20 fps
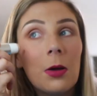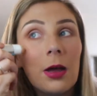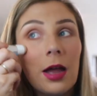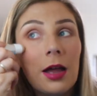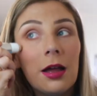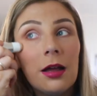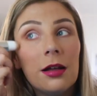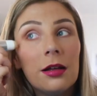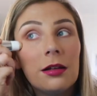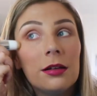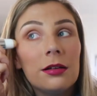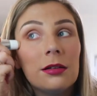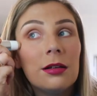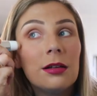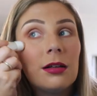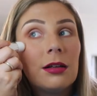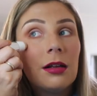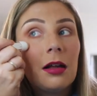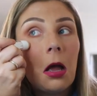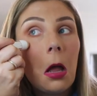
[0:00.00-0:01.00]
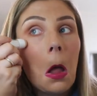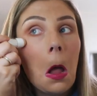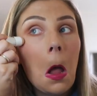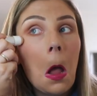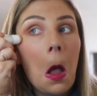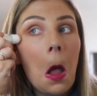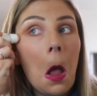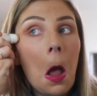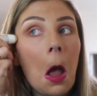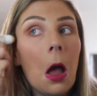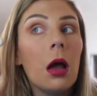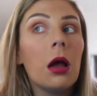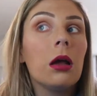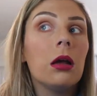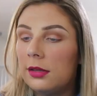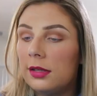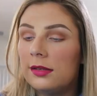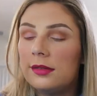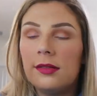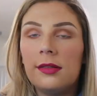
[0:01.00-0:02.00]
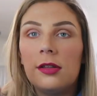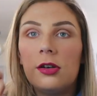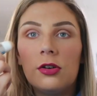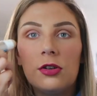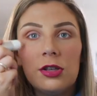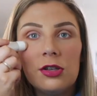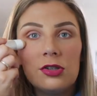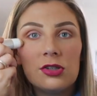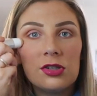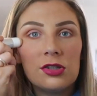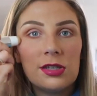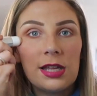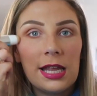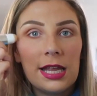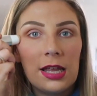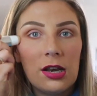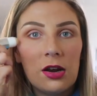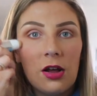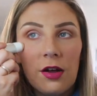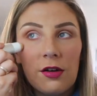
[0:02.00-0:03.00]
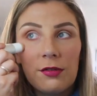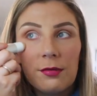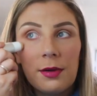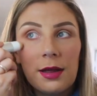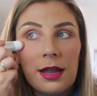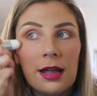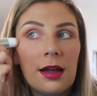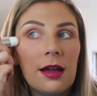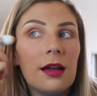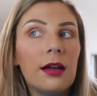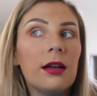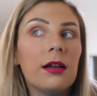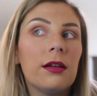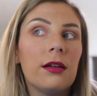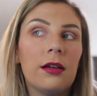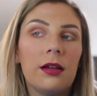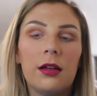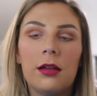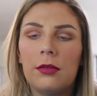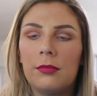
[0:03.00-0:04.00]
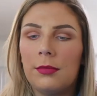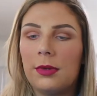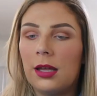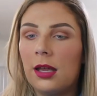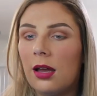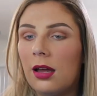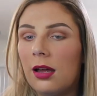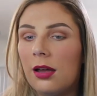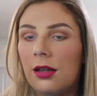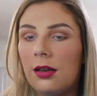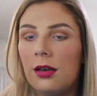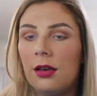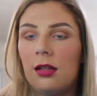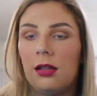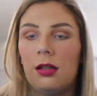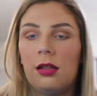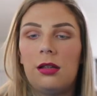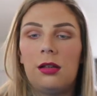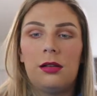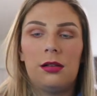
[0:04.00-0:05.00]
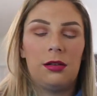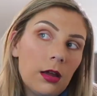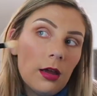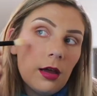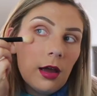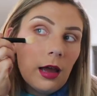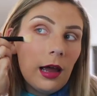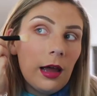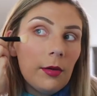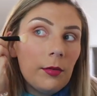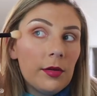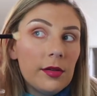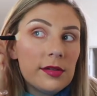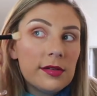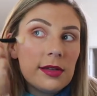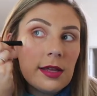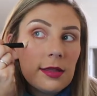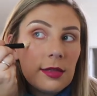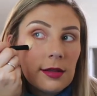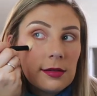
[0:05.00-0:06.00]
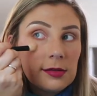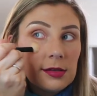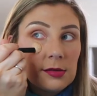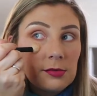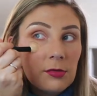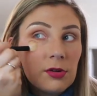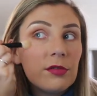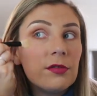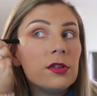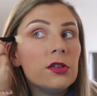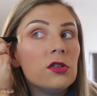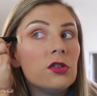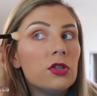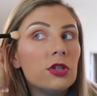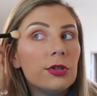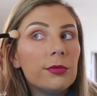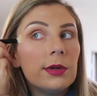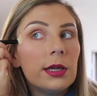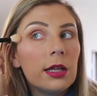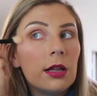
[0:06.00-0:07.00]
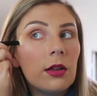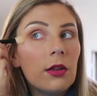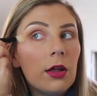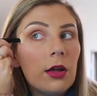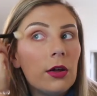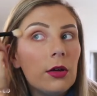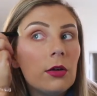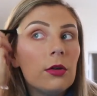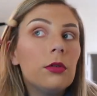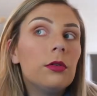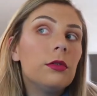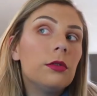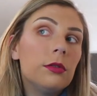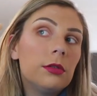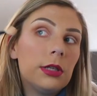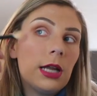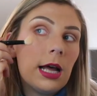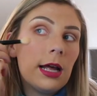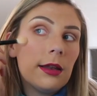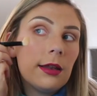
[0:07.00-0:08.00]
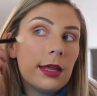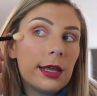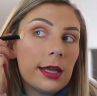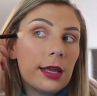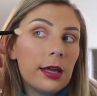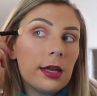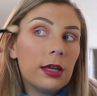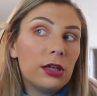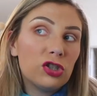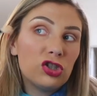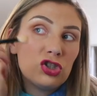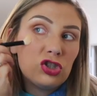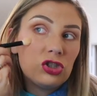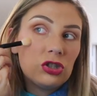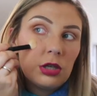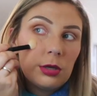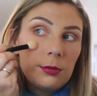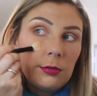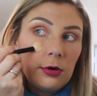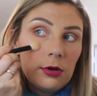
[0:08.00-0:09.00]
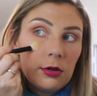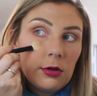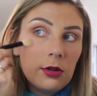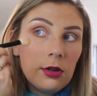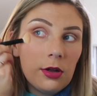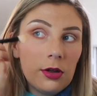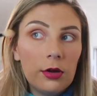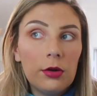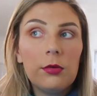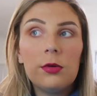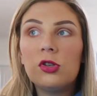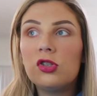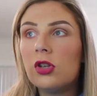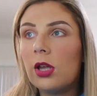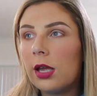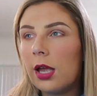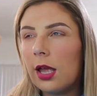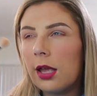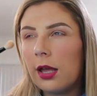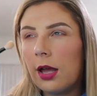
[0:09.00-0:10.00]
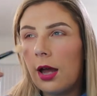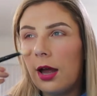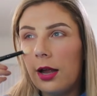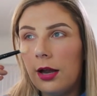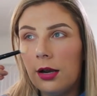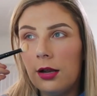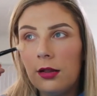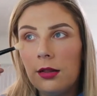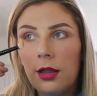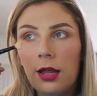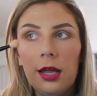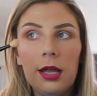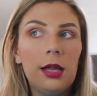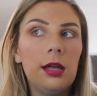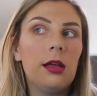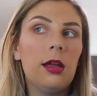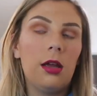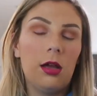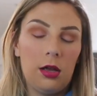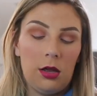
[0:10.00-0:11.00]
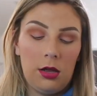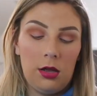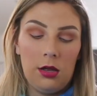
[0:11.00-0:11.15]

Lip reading: Okay. This literally is just taking off my... Oh, my God. I will say this is more of a dewy glow, not, like, a shimmer glow, which, like, I kind of like.